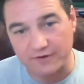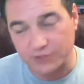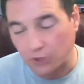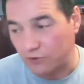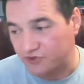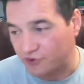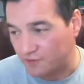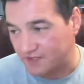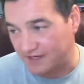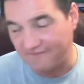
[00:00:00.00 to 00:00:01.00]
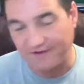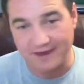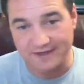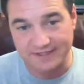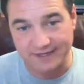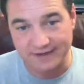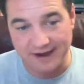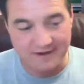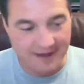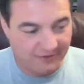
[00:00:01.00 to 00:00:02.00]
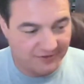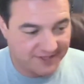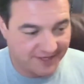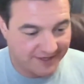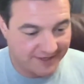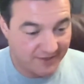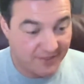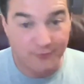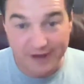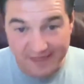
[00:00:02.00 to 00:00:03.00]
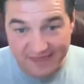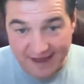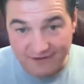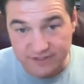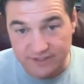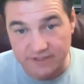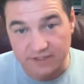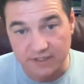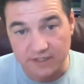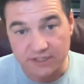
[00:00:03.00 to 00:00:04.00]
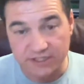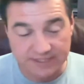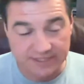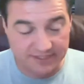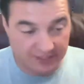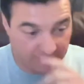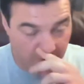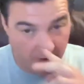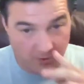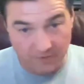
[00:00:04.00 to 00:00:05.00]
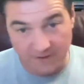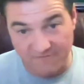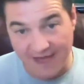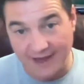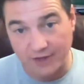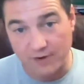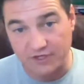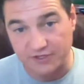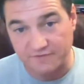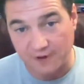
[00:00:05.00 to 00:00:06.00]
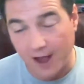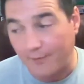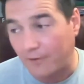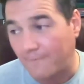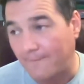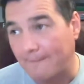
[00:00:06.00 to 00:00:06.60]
total troops in Afghanistan, and now they're sending in 3,000 just to secure the evacuation of Kabul.